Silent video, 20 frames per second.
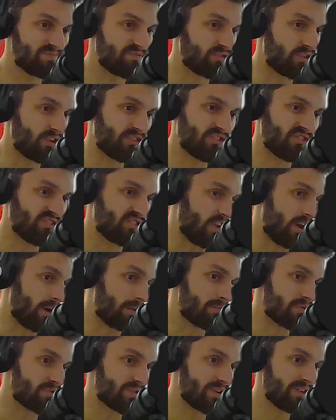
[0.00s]
for
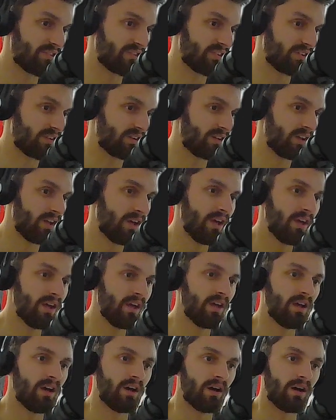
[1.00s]
some reason,
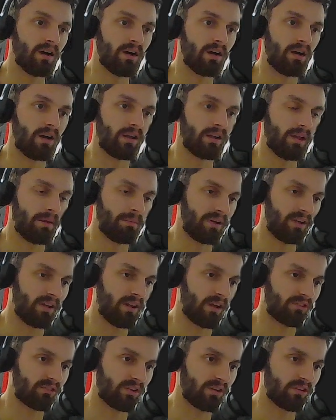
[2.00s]
let me
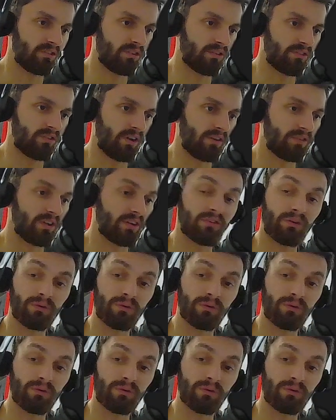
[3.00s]
actually just save this.